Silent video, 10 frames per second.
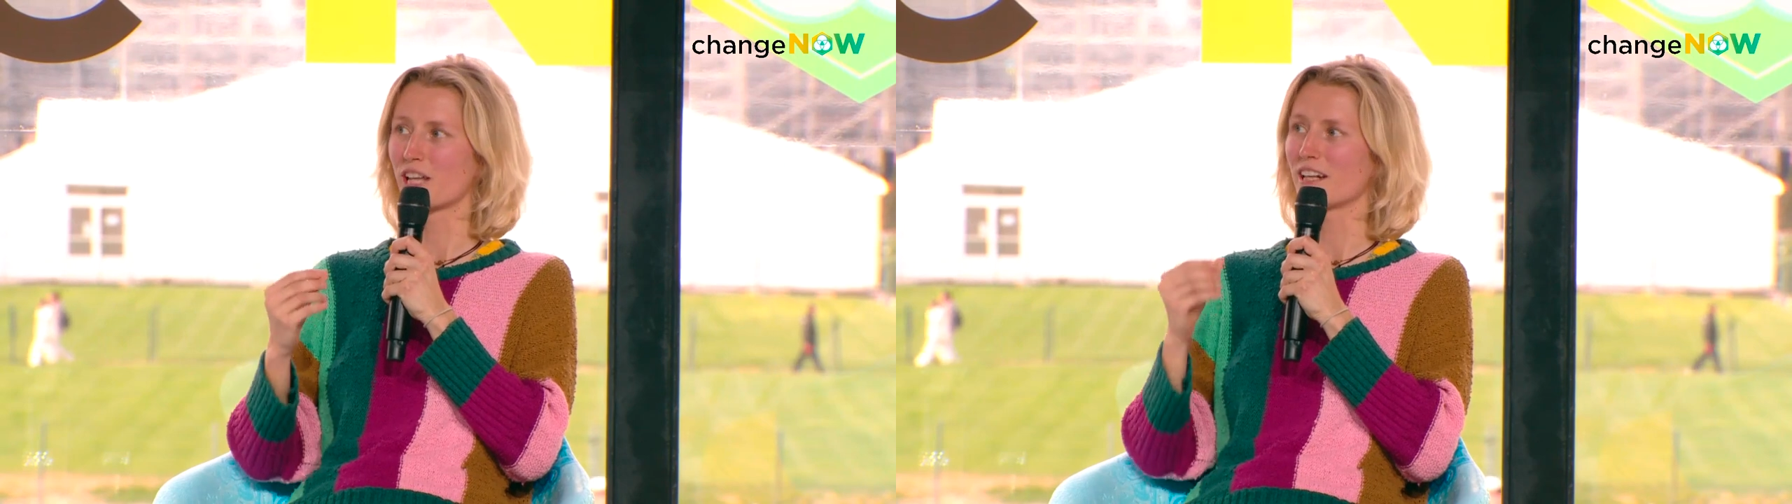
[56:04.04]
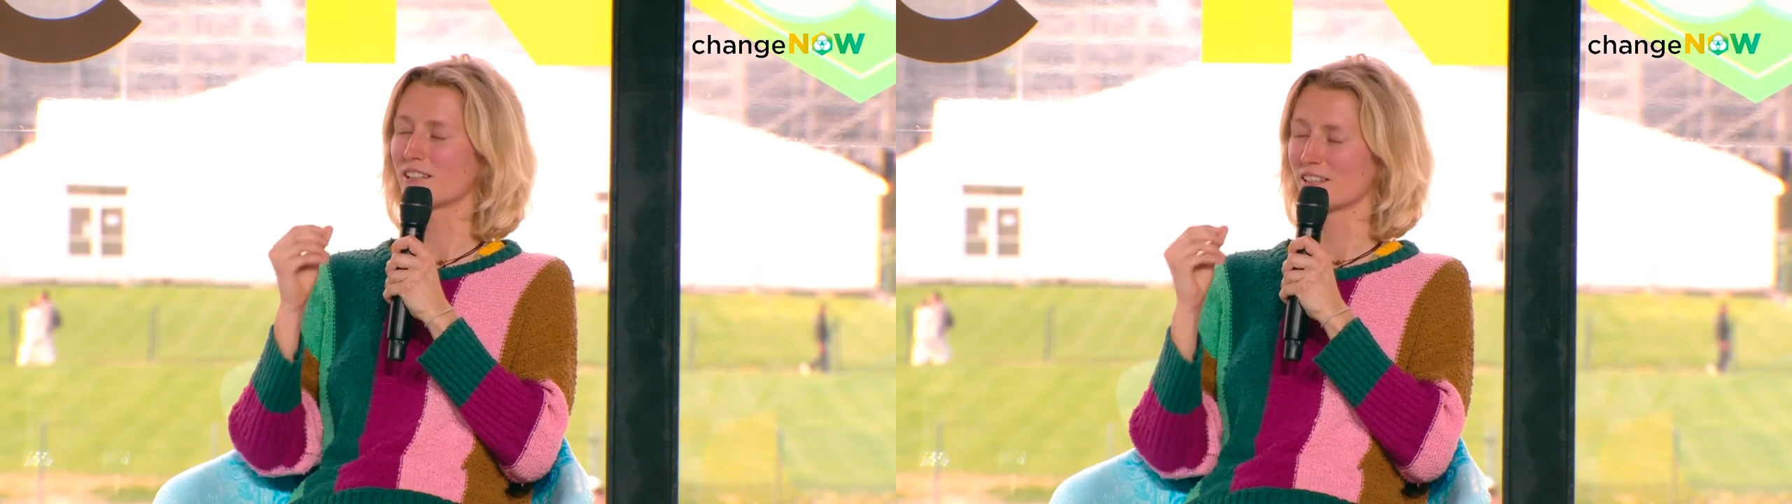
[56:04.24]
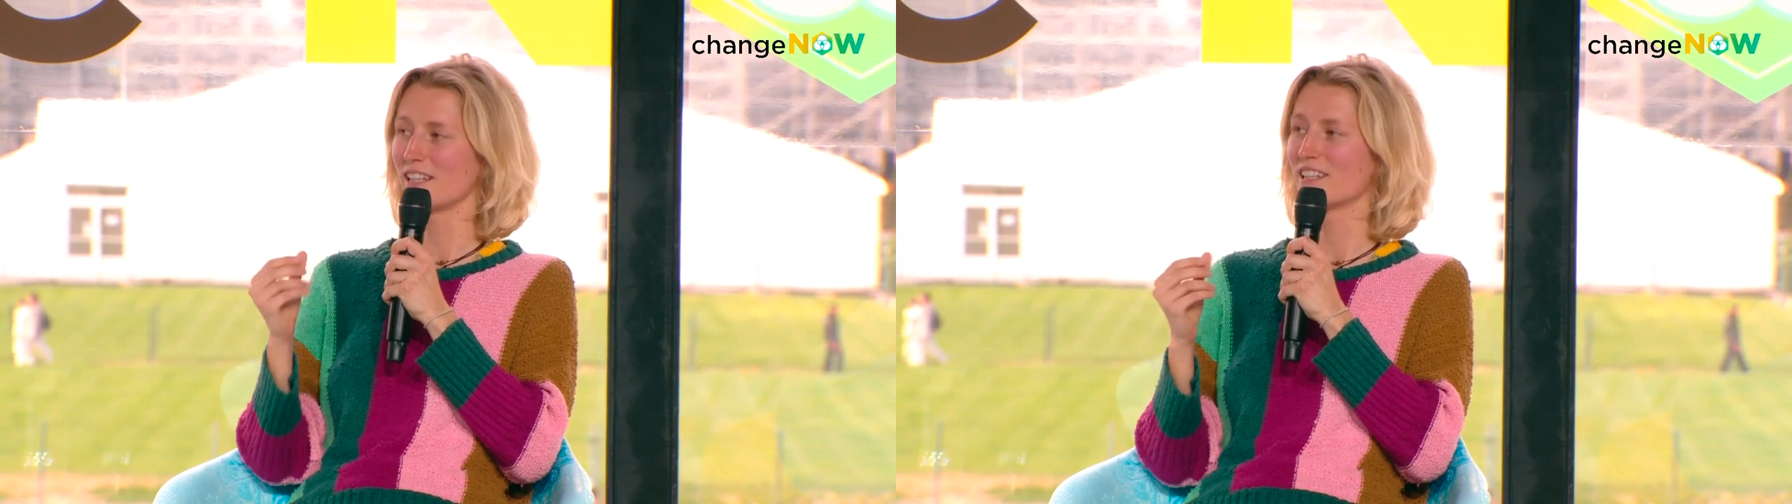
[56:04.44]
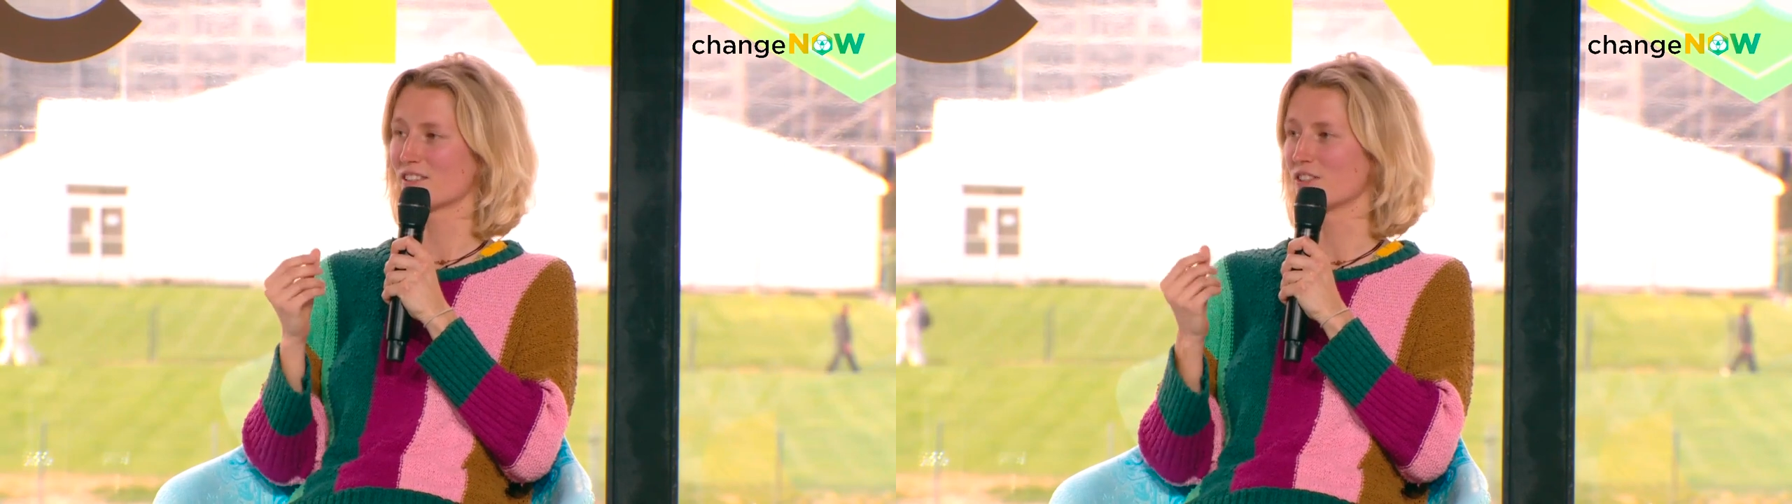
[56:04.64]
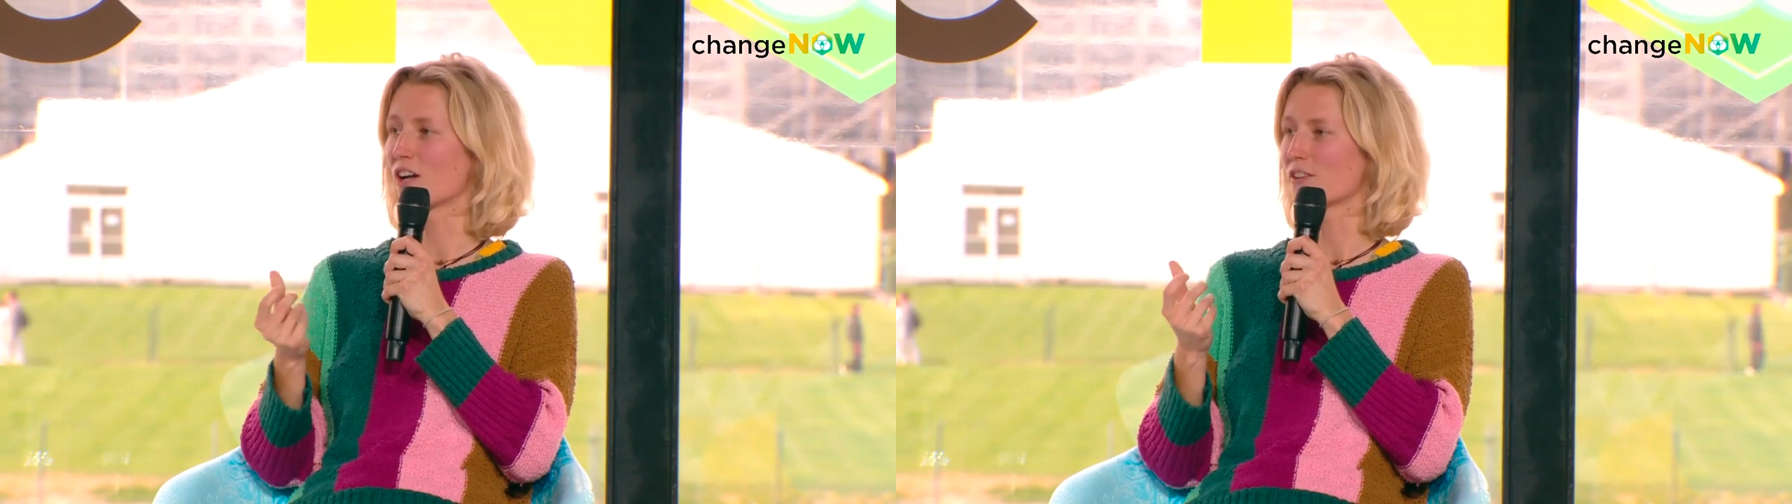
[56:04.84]
that it
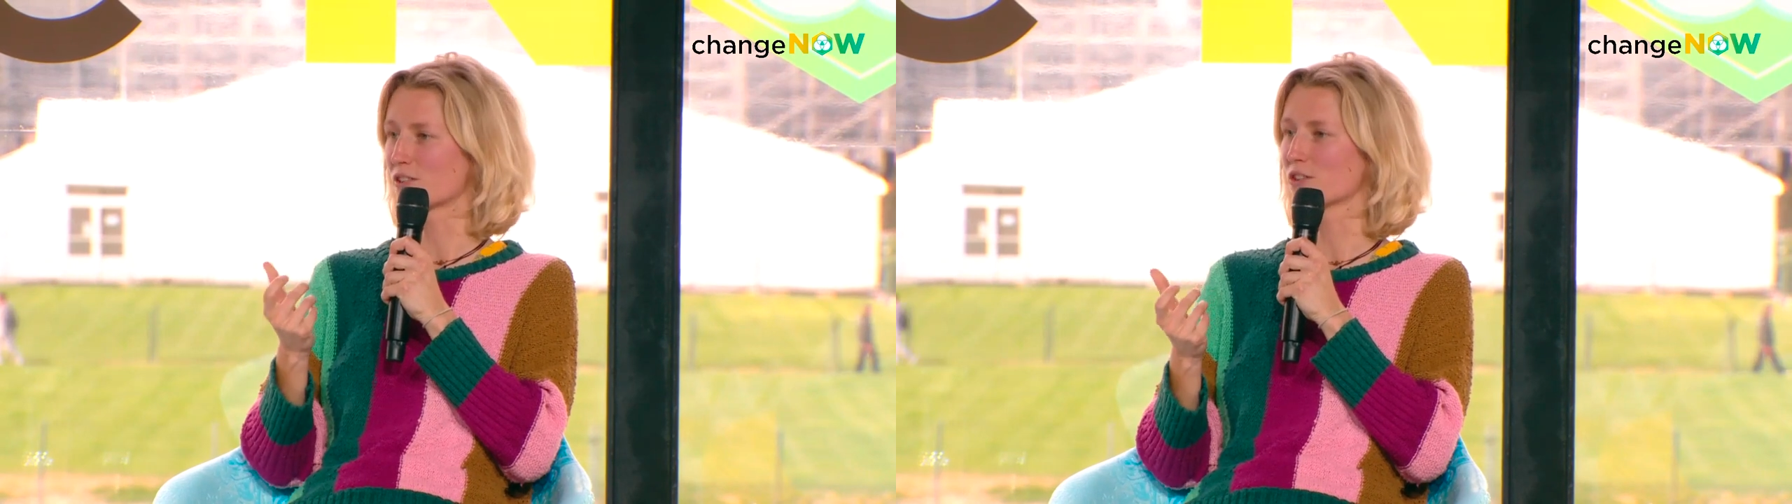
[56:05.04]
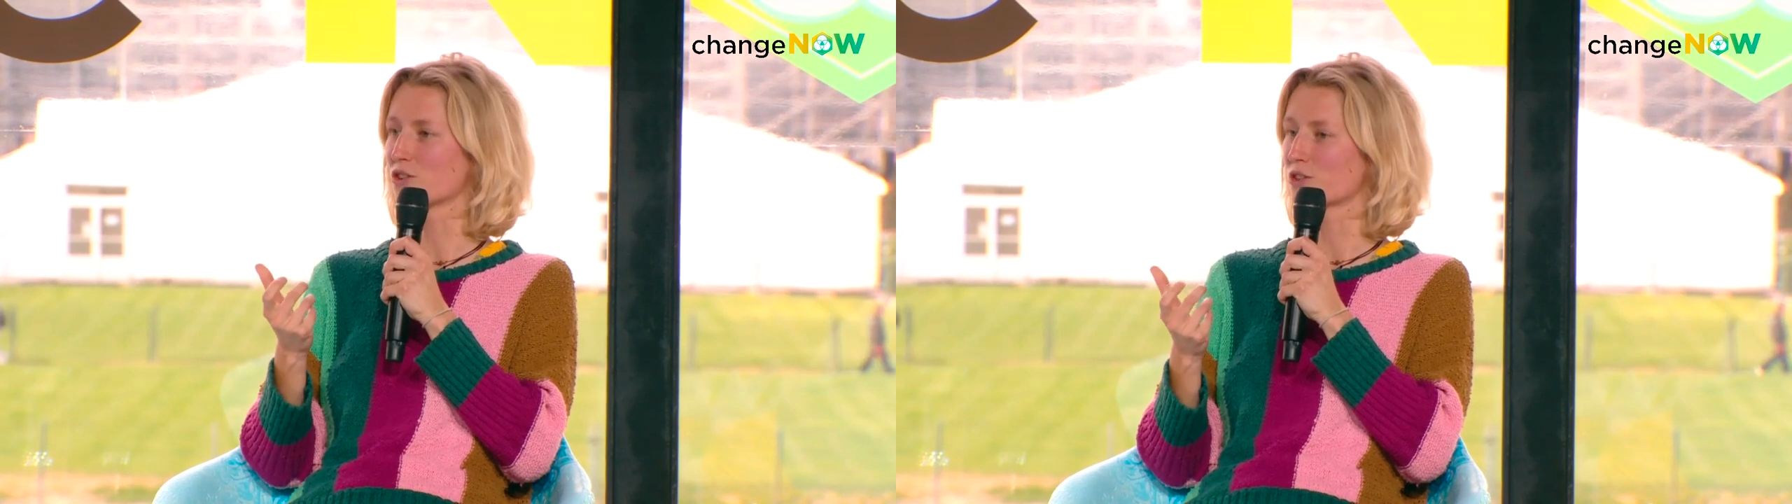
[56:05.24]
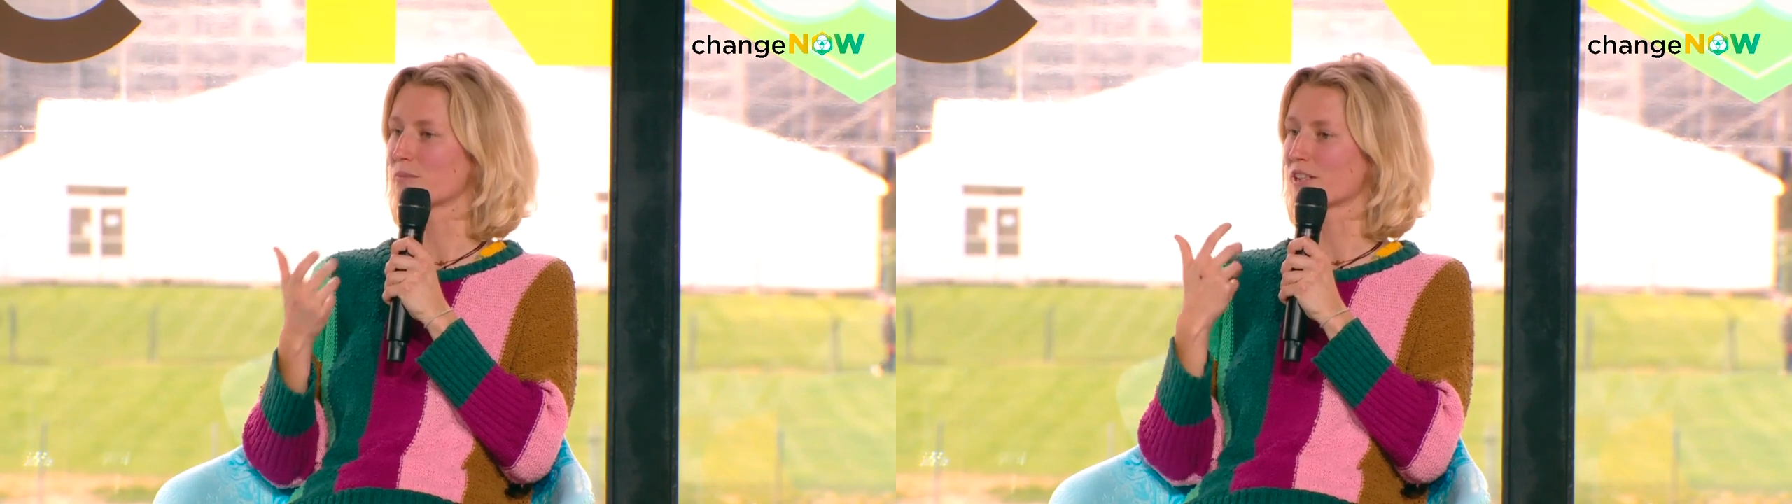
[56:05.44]
is not the solution,